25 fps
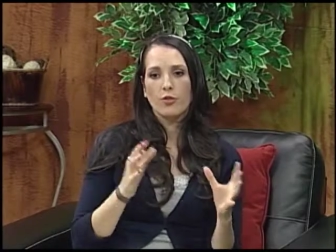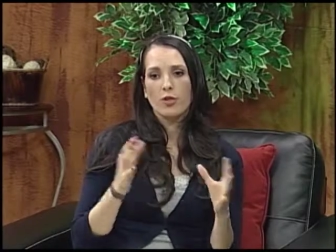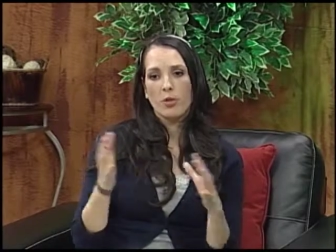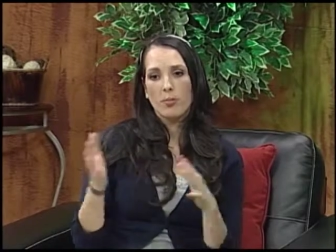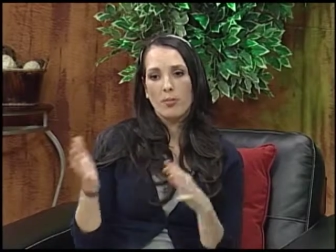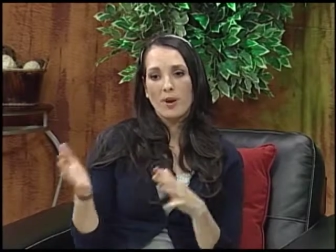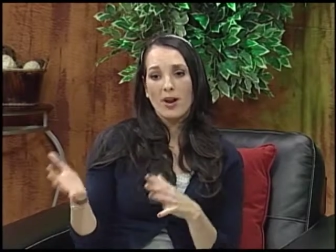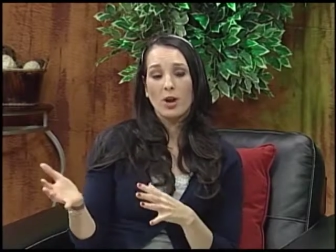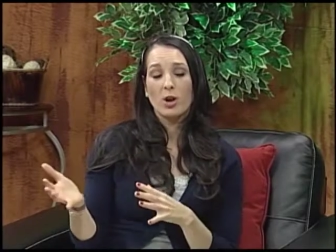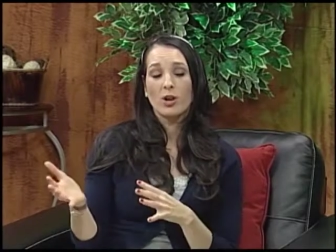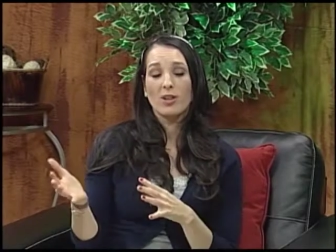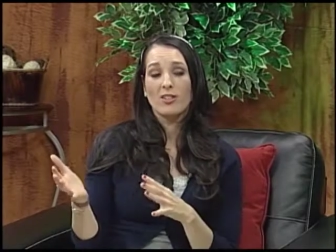the
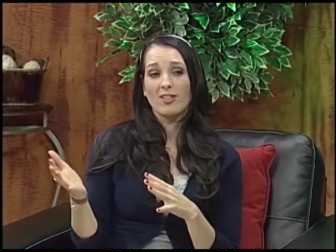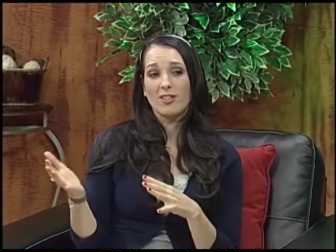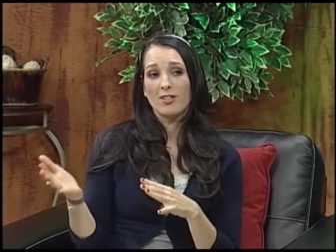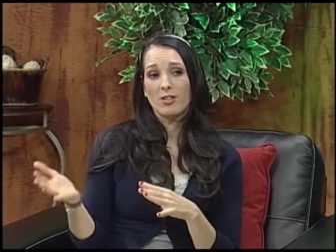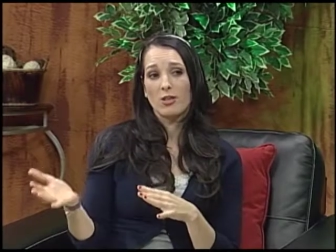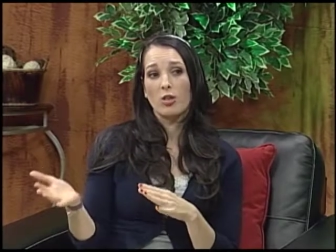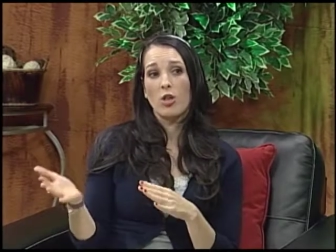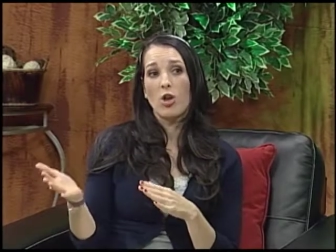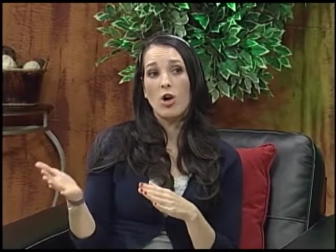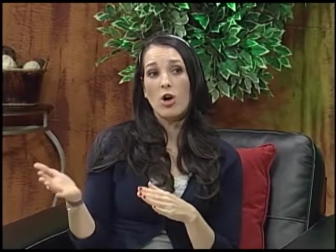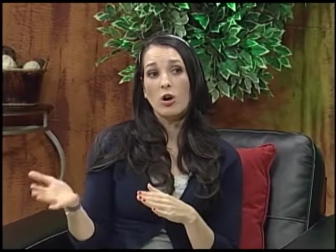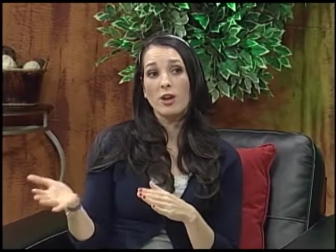parents, as
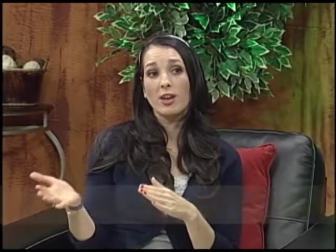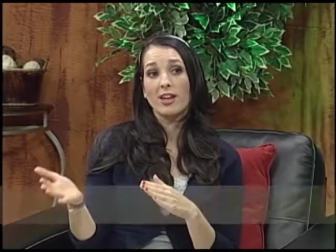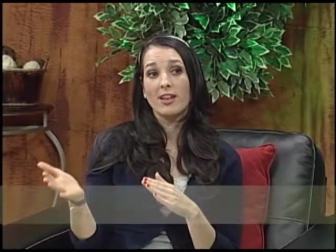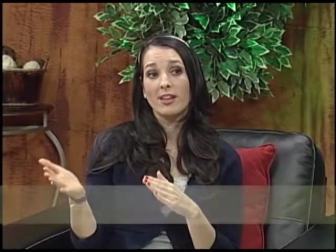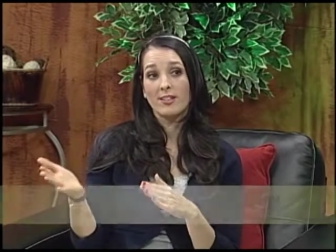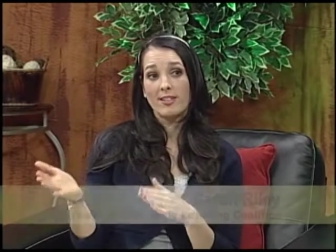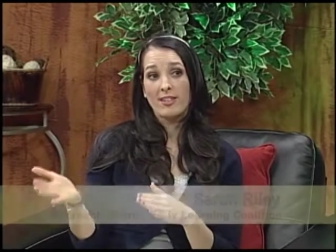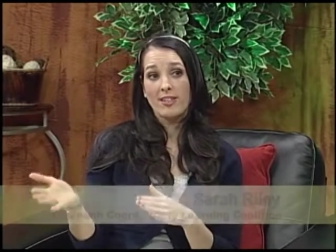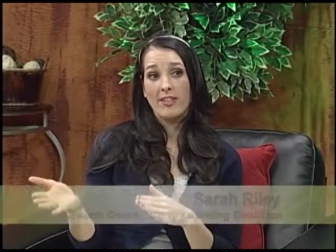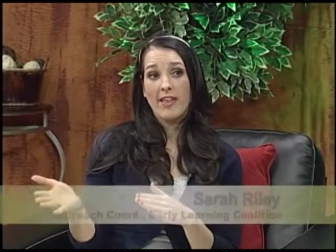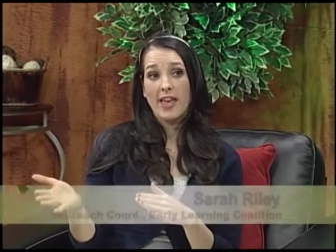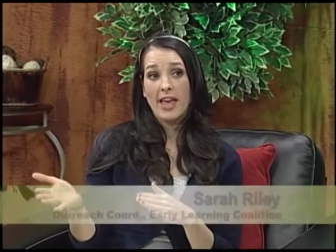long as
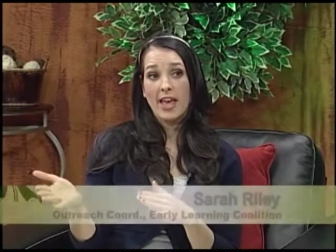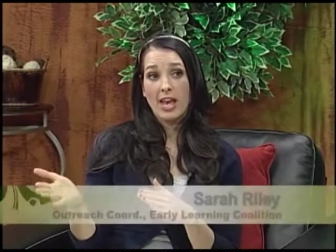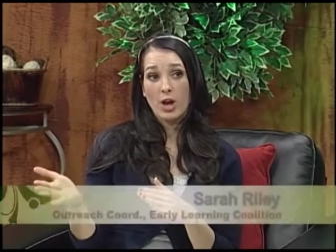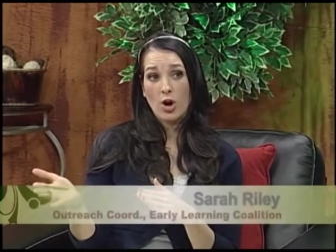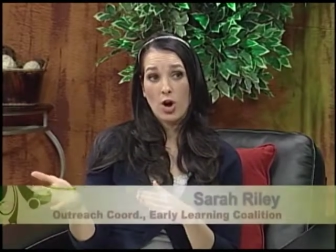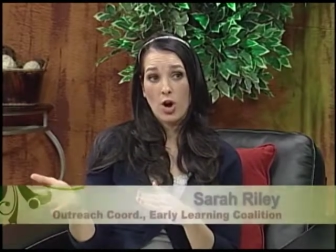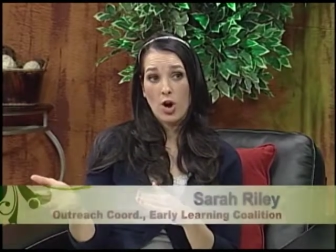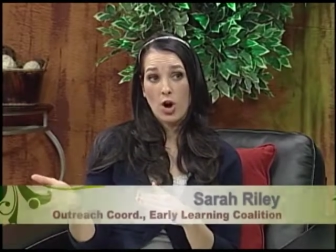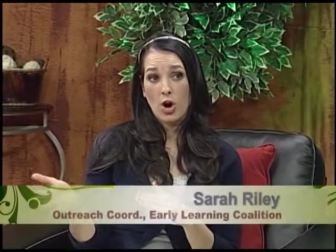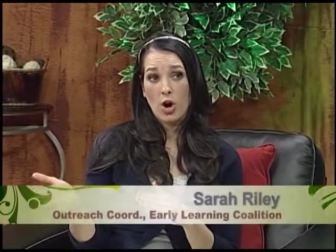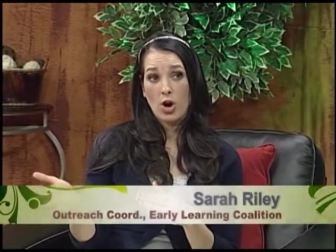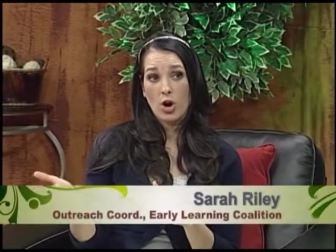they
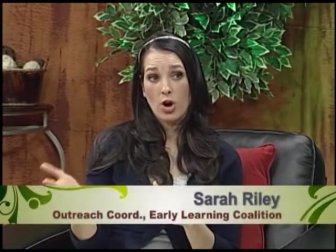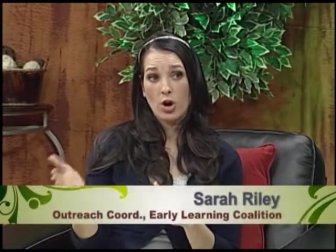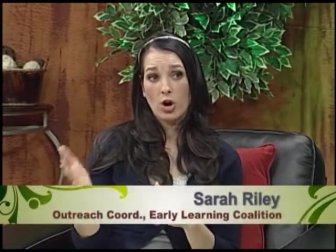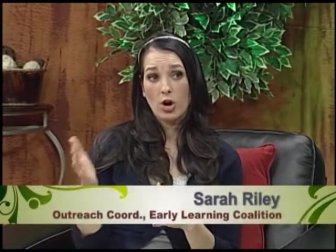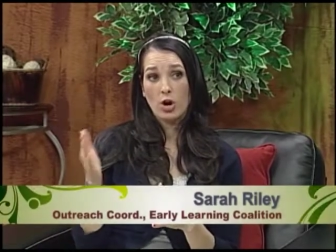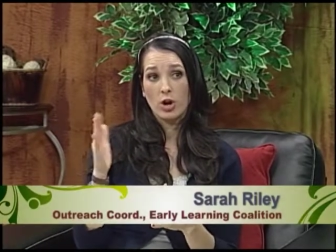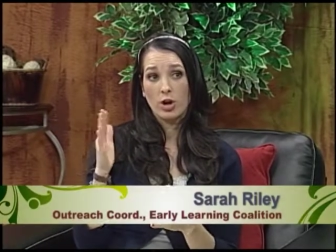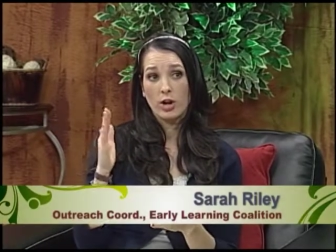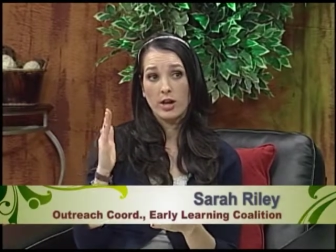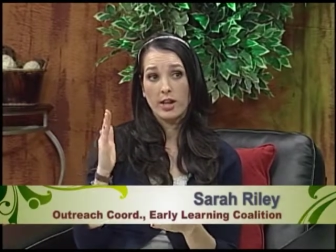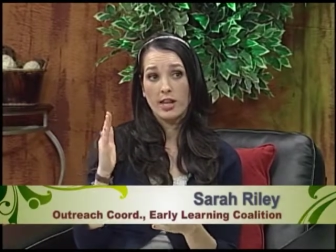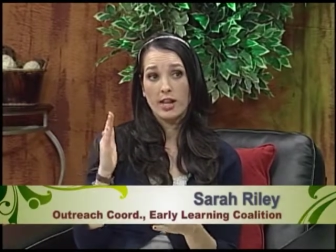are